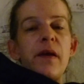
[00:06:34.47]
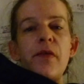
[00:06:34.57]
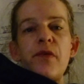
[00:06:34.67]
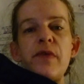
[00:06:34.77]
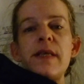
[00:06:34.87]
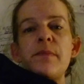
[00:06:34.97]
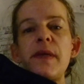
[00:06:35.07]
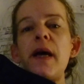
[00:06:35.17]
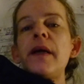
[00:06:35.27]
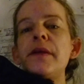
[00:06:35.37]
The reason
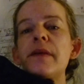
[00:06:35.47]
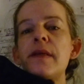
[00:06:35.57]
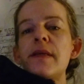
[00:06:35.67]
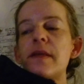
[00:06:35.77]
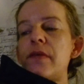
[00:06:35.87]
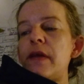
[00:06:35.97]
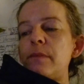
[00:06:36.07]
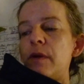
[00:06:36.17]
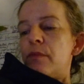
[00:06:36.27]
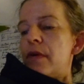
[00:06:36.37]
behind is
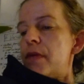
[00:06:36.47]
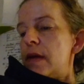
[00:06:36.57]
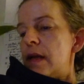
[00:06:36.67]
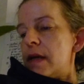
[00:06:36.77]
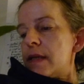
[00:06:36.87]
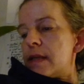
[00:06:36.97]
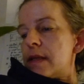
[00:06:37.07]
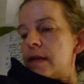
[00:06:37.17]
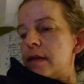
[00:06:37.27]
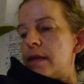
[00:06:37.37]
that my brother likes
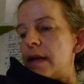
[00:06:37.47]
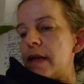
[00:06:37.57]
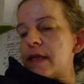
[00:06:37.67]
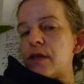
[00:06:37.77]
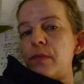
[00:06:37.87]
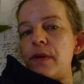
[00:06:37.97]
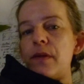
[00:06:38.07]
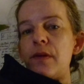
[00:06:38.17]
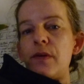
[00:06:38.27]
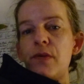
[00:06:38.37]
to be
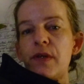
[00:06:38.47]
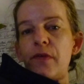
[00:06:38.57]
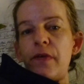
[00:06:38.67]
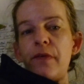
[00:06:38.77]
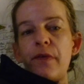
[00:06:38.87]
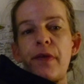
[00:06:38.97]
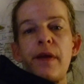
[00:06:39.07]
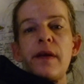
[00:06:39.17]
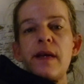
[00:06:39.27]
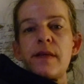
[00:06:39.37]
in the nose of
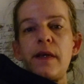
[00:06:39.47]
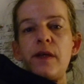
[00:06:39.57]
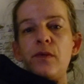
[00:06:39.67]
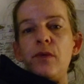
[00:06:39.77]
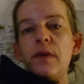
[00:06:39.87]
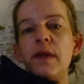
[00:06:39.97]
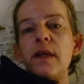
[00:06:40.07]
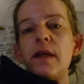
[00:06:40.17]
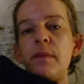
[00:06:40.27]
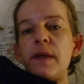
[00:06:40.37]
everything, as I do,
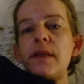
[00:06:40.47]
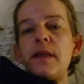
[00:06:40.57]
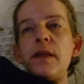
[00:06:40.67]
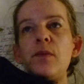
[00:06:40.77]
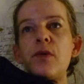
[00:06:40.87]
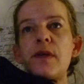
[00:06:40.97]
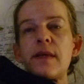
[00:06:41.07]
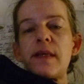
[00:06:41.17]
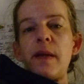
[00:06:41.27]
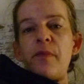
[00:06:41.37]
but he would
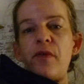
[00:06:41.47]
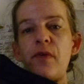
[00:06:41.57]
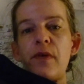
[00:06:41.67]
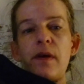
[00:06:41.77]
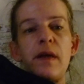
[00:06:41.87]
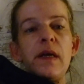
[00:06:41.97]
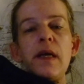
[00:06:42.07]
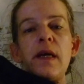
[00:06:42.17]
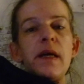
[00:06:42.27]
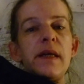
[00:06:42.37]
step further.
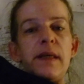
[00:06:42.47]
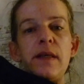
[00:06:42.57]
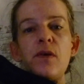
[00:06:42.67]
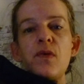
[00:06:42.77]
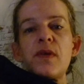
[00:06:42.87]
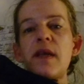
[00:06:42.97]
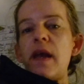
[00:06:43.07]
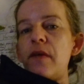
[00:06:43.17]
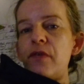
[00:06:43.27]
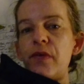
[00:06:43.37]
He knows
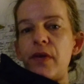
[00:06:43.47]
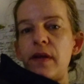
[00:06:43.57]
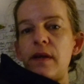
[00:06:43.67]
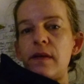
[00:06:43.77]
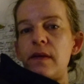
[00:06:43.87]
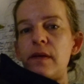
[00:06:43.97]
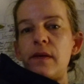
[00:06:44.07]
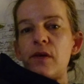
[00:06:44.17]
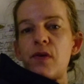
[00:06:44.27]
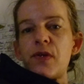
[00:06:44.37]
everything
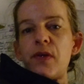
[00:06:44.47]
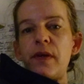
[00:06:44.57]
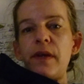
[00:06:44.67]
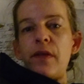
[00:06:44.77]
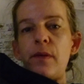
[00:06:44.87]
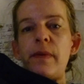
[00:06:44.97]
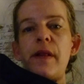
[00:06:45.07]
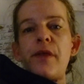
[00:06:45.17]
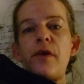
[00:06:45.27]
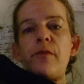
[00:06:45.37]
concerning the
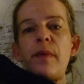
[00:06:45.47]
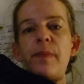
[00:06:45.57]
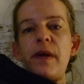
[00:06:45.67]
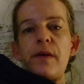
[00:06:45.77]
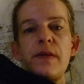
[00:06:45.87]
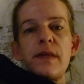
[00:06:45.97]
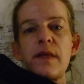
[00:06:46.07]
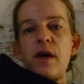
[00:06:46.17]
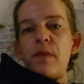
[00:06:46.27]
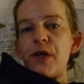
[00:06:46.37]
wealth of my parents,
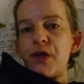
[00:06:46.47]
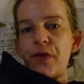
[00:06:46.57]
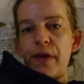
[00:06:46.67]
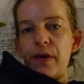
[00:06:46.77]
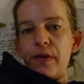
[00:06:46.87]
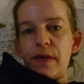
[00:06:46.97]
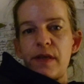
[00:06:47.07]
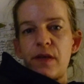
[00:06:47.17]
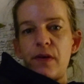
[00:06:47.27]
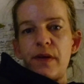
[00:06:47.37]
how much they earned,
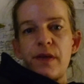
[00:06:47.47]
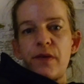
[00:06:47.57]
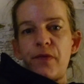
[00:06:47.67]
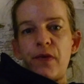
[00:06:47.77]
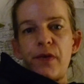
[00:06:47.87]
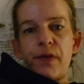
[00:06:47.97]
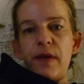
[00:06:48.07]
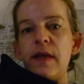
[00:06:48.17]
and so on and so forth,